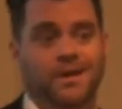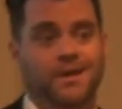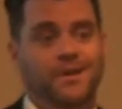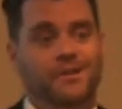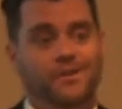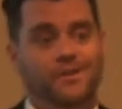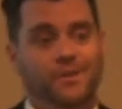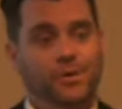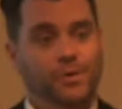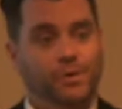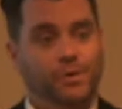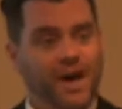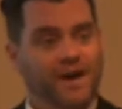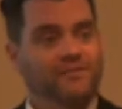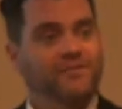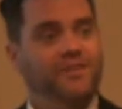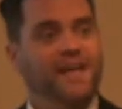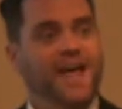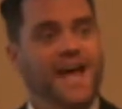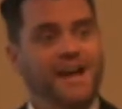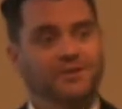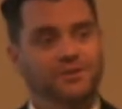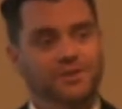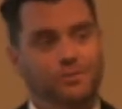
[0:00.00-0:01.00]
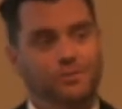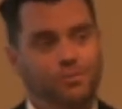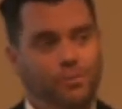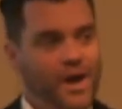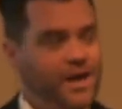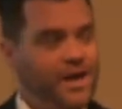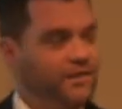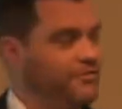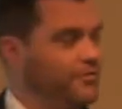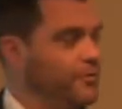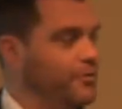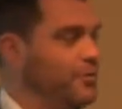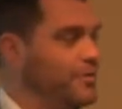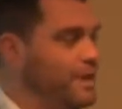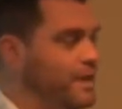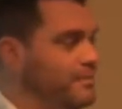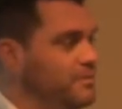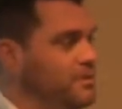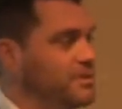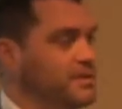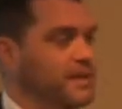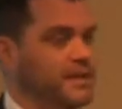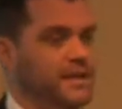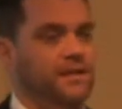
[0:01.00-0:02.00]
So you have to actually wait for them
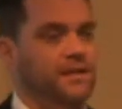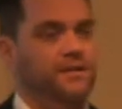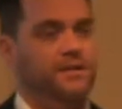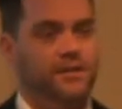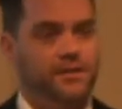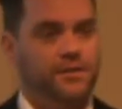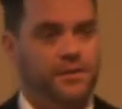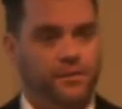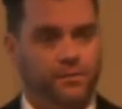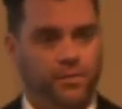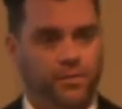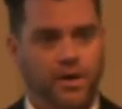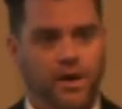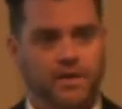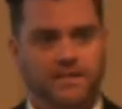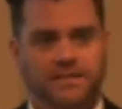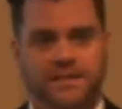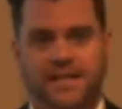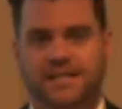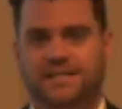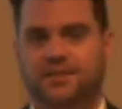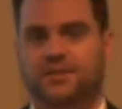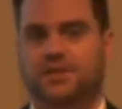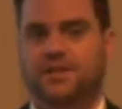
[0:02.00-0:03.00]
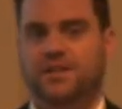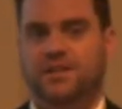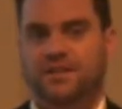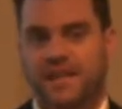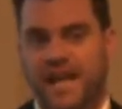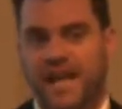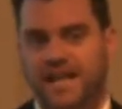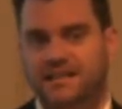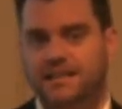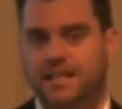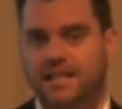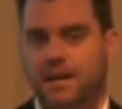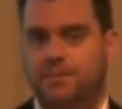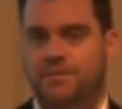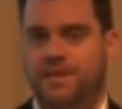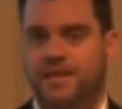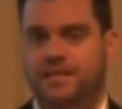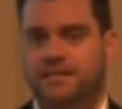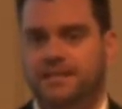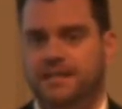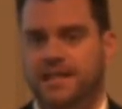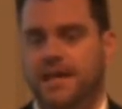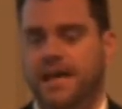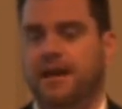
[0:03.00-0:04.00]
to get into their process so that the next time they
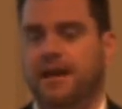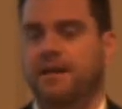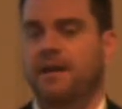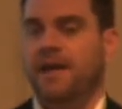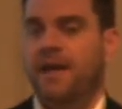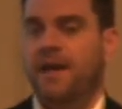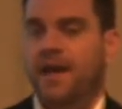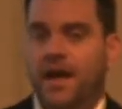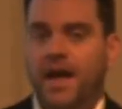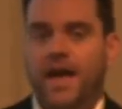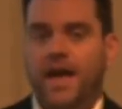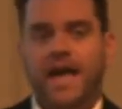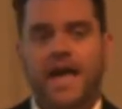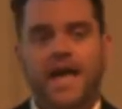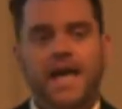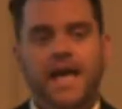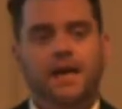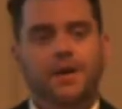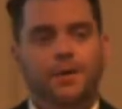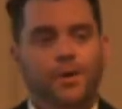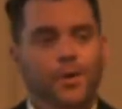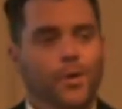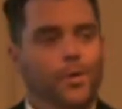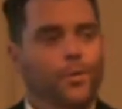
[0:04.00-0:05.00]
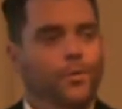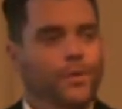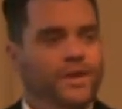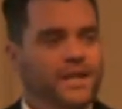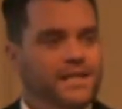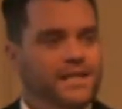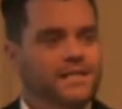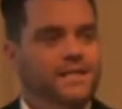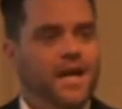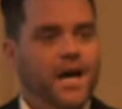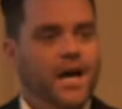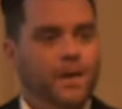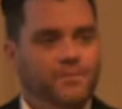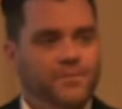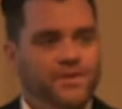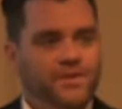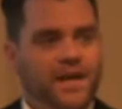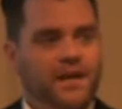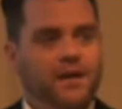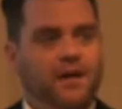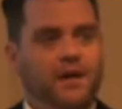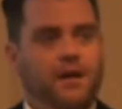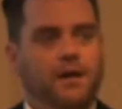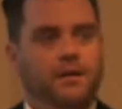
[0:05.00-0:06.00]
say, hey, we need to
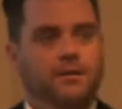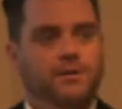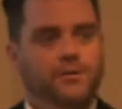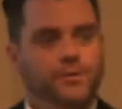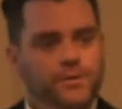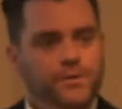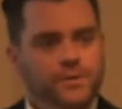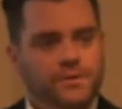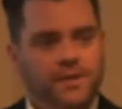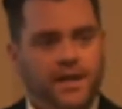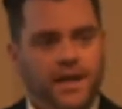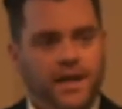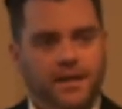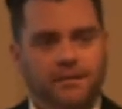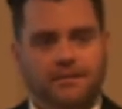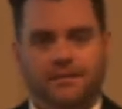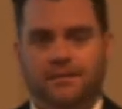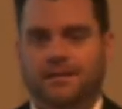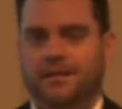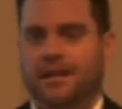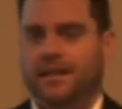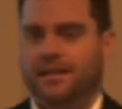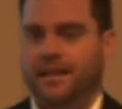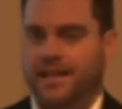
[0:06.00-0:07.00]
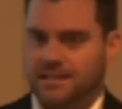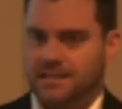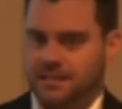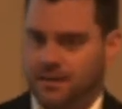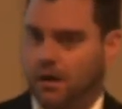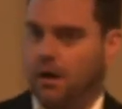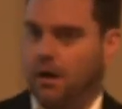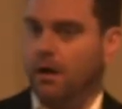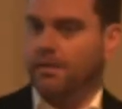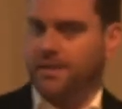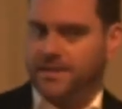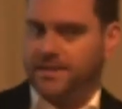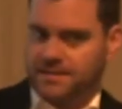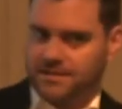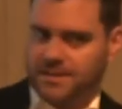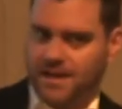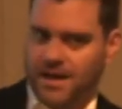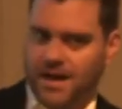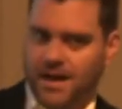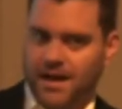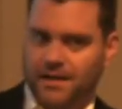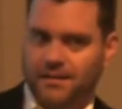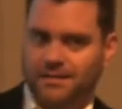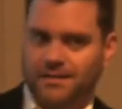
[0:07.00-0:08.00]
update our news set, let's call this
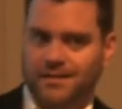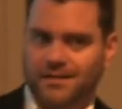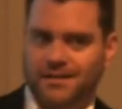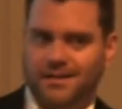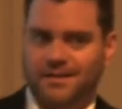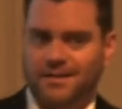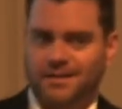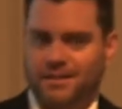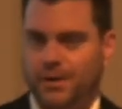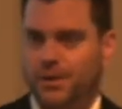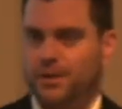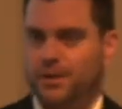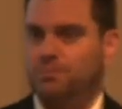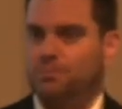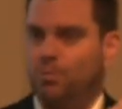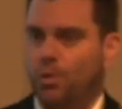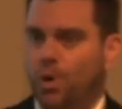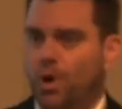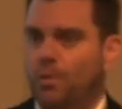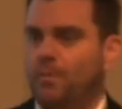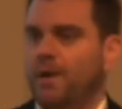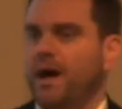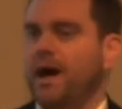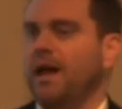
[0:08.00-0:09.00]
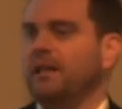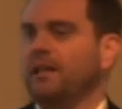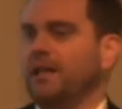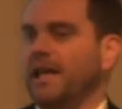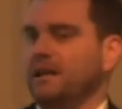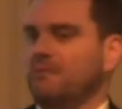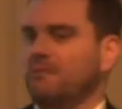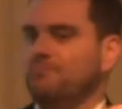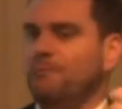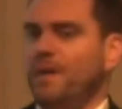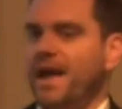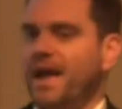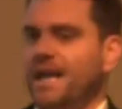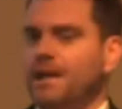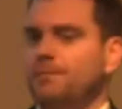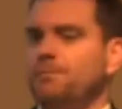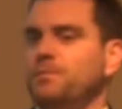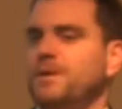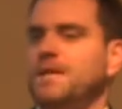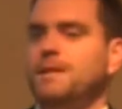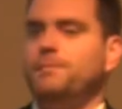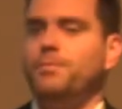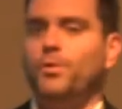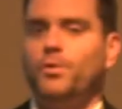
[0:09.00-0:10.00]
guy. So it's more about like making
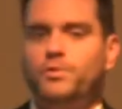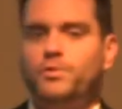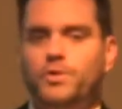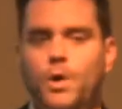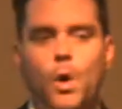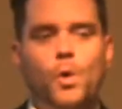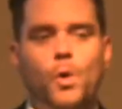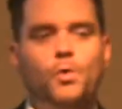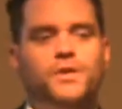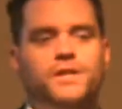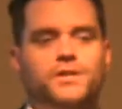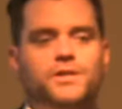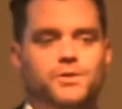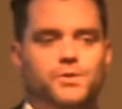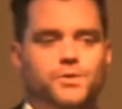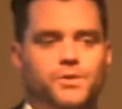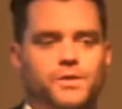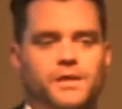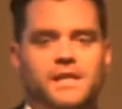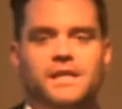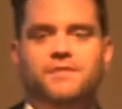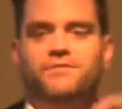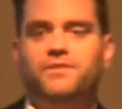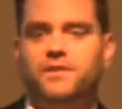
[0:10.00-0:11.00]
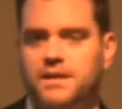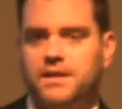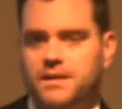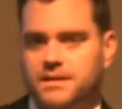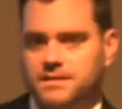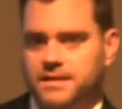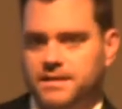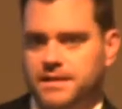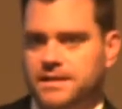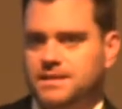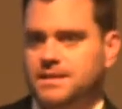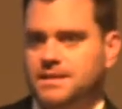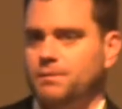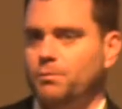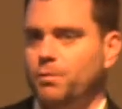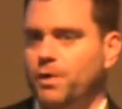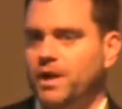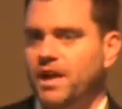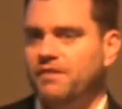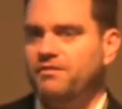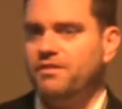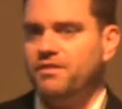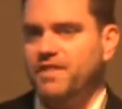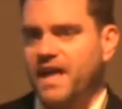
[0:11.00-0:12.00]
people know that you even exist, and
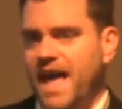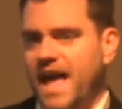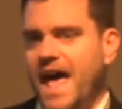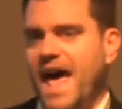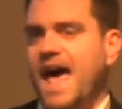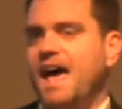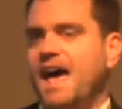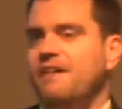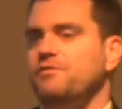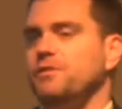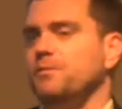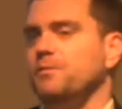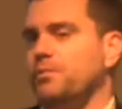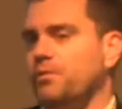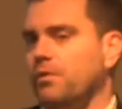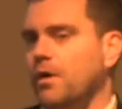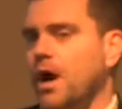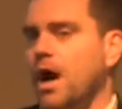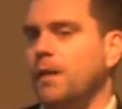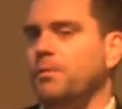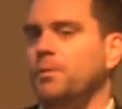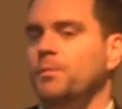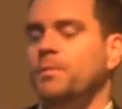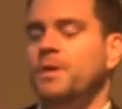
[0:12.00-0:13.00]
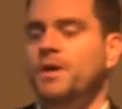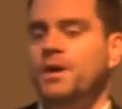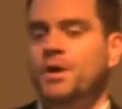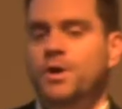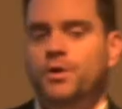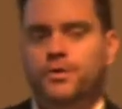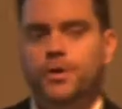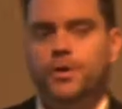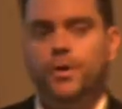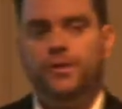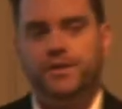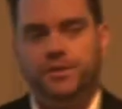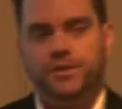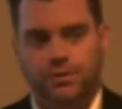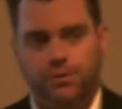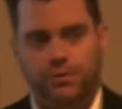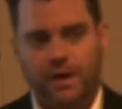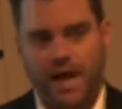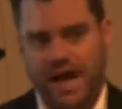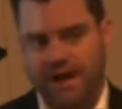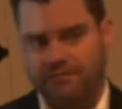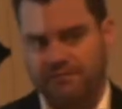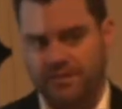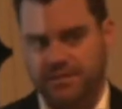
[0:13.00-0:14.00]
whenever they have the problem, know that you
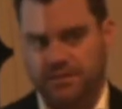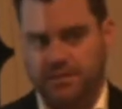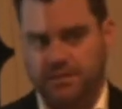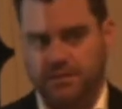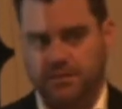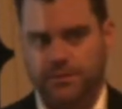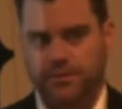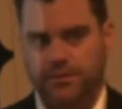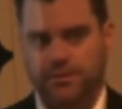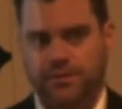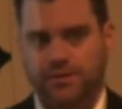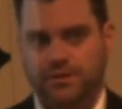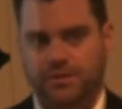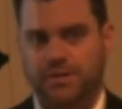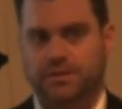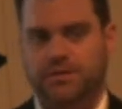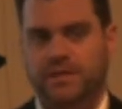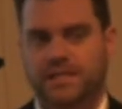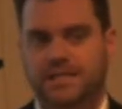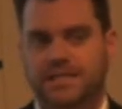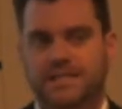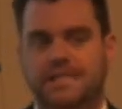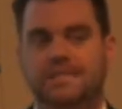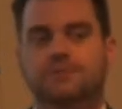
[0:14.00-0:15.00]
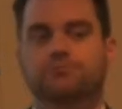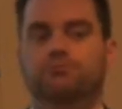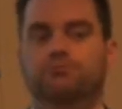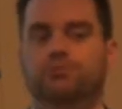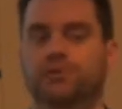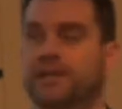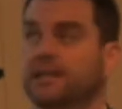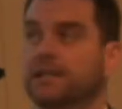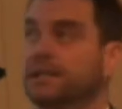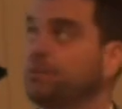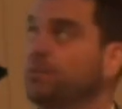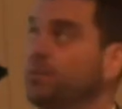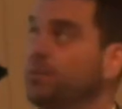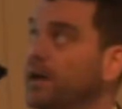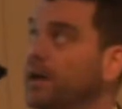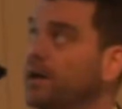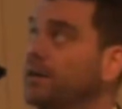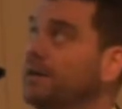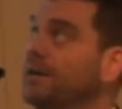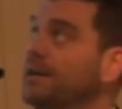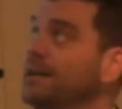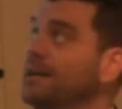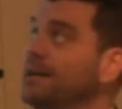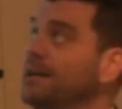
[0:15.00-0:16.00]
have the solution. So this is really
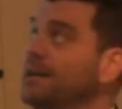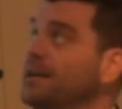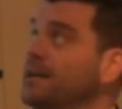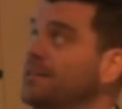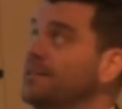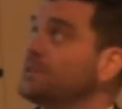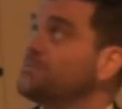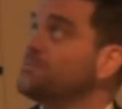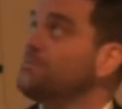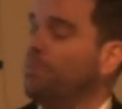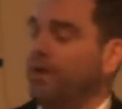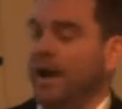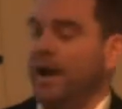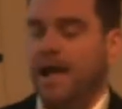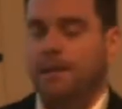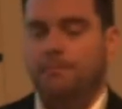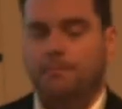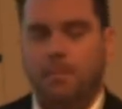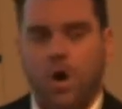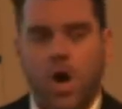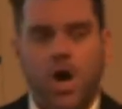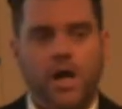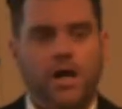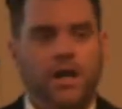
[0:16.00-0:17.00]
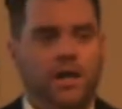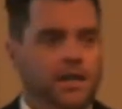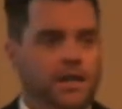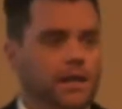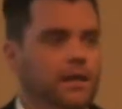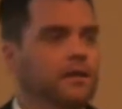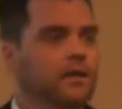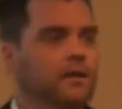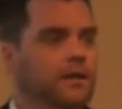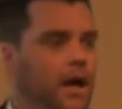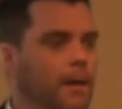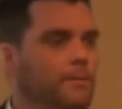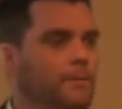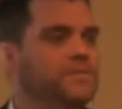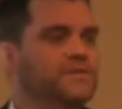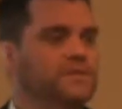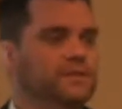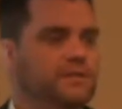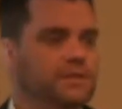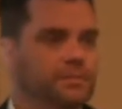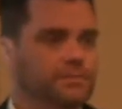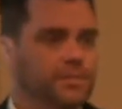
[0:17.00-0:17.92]
where this brand marketing comes into